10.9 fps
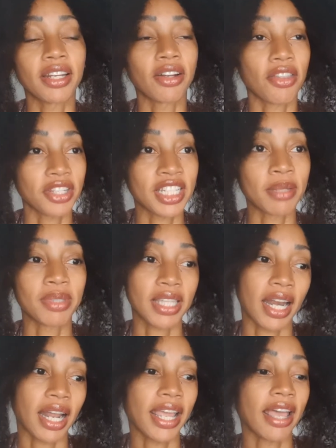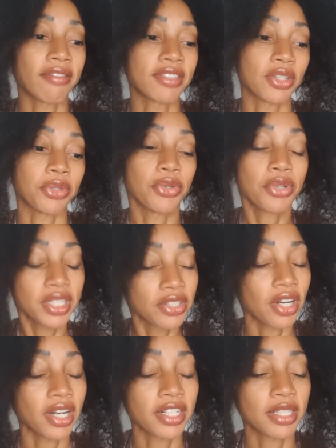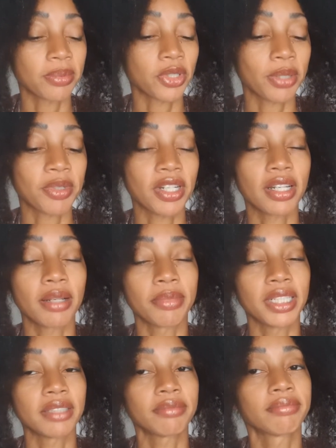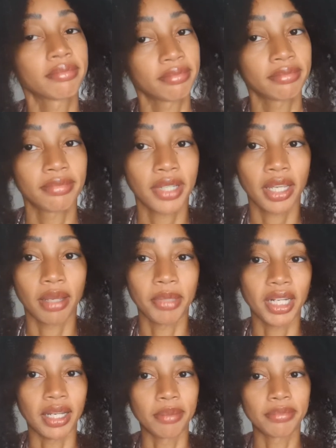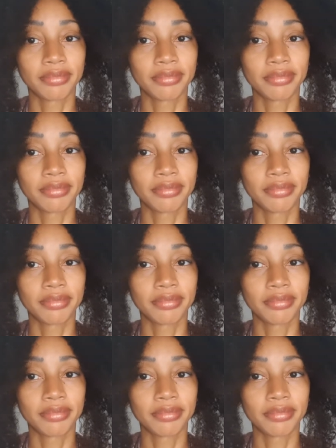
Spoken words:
And all the tips that I have so you can start a subscription company coming up.